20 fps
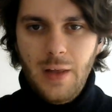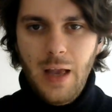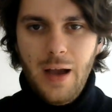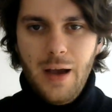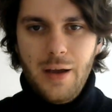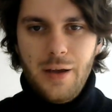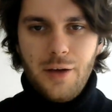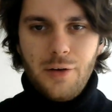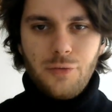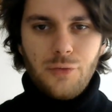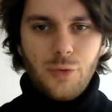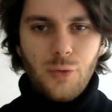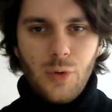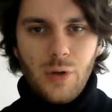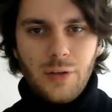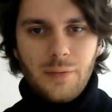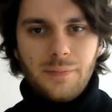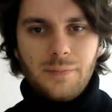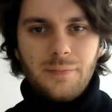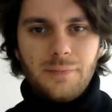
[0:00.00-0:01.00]
Hi
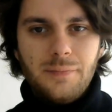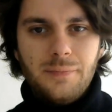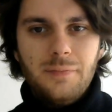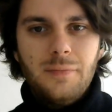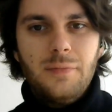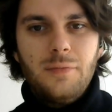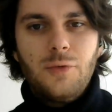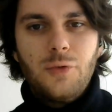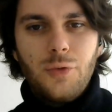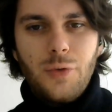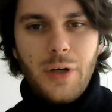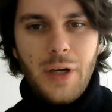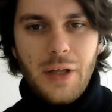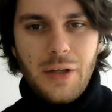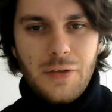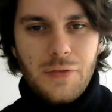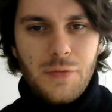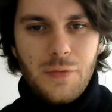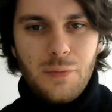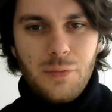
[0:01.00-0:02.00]
everyone,
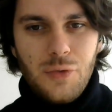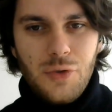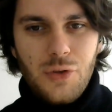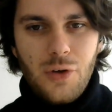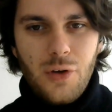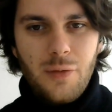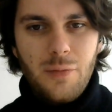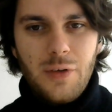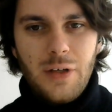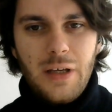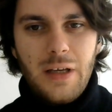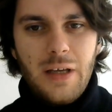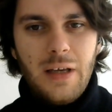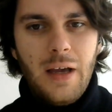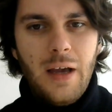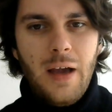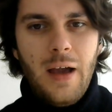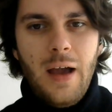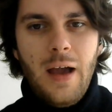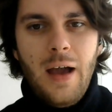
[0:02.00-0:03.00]
greetings from Germany.
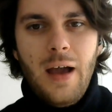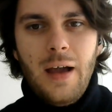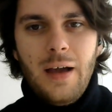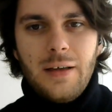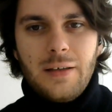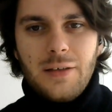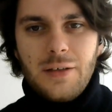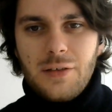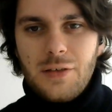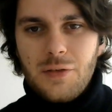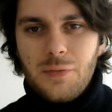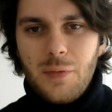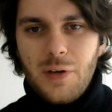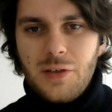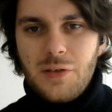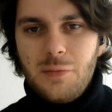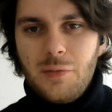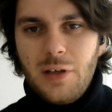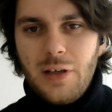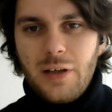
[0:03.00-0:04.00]
This is
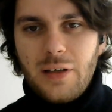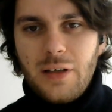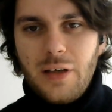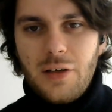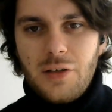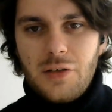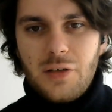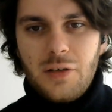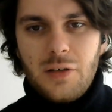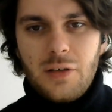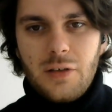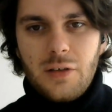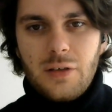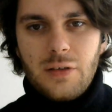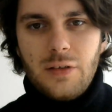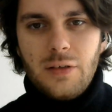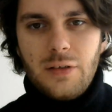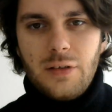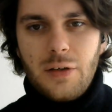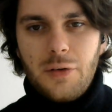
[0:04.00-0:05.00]
Maximilian Geschke,
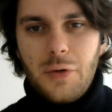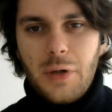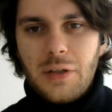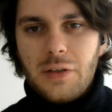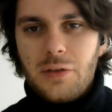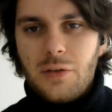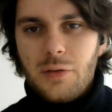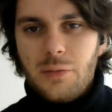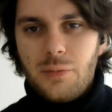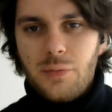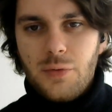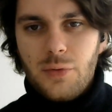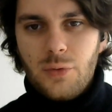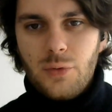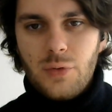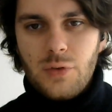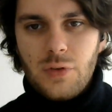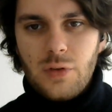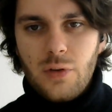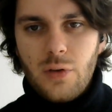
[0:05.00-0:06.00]
the director and
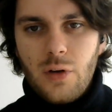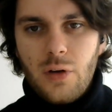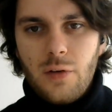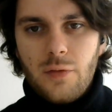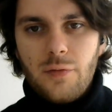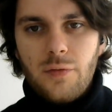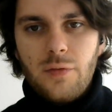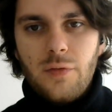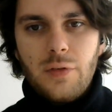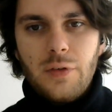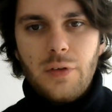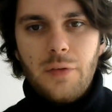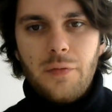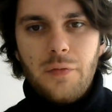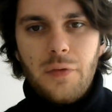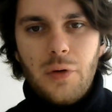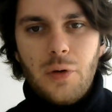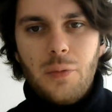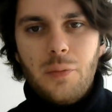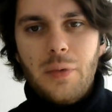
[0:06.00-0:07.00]
producer of the
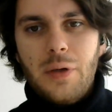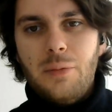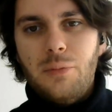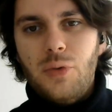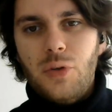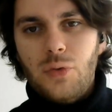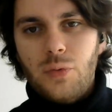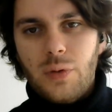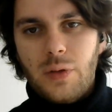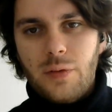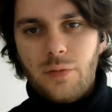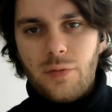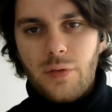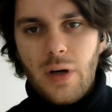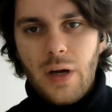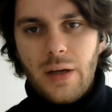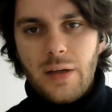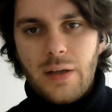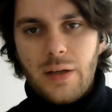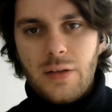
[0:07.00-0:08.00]
film In Between
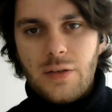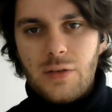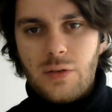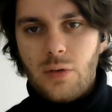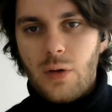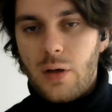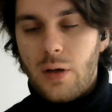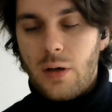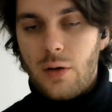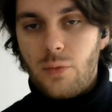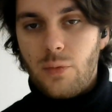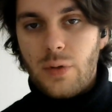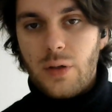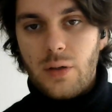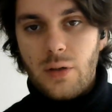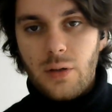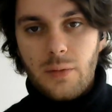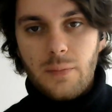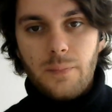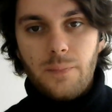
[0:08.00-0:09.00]
Fridays. Uh,
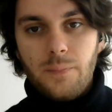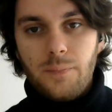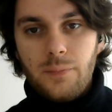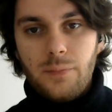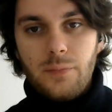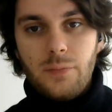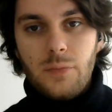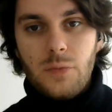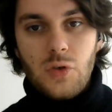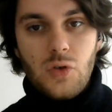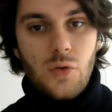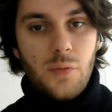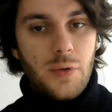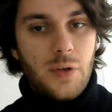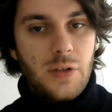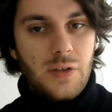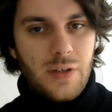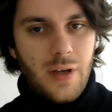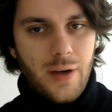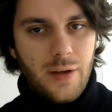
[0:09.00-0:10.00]
we're super
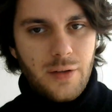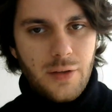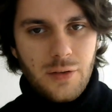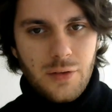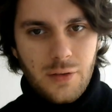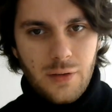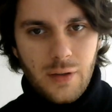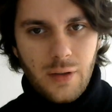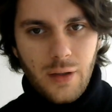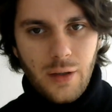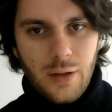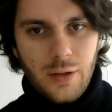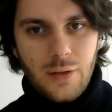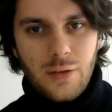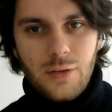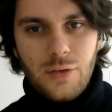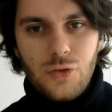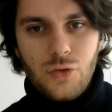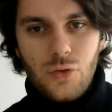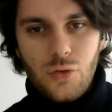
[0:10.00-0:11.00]
excited
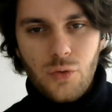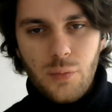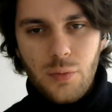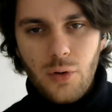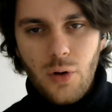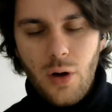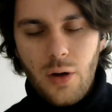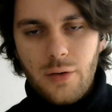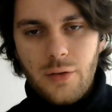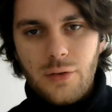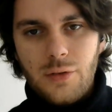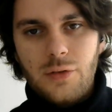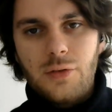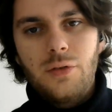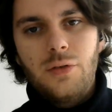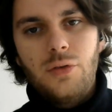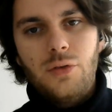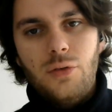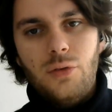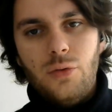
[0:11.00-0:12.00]
and super honored
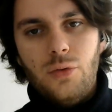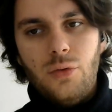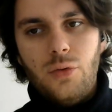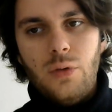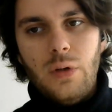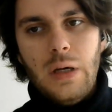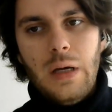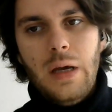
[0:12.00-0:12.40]
to